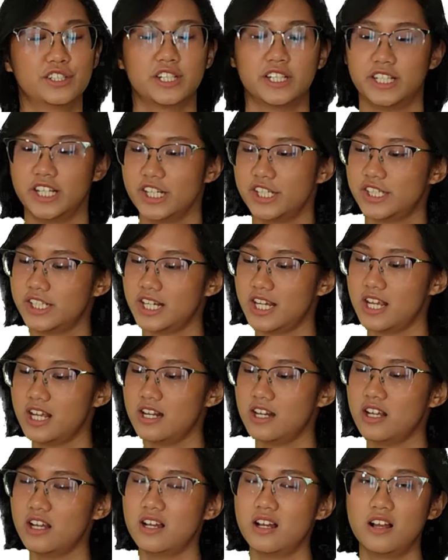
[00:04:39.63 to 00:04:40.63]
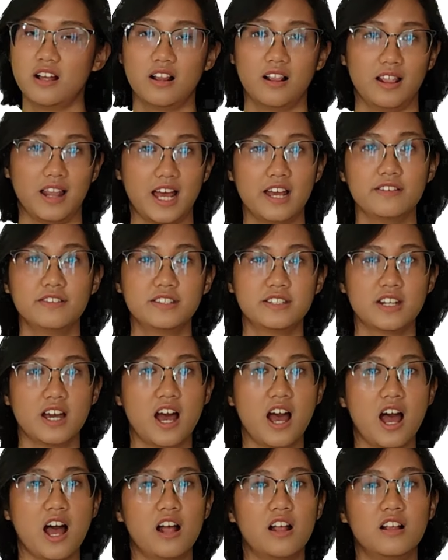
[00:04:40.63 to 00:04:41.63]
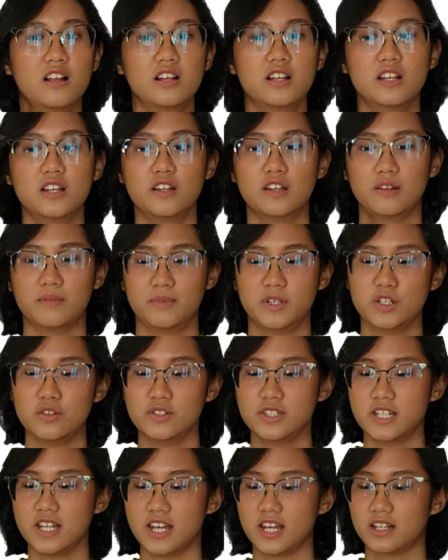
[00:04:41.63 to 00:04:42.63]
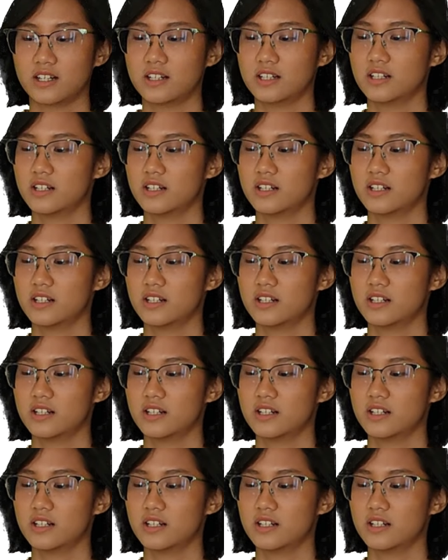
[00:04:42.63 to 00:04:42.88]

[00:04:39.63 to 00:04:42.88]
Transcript: Tradition, lifestyle, music,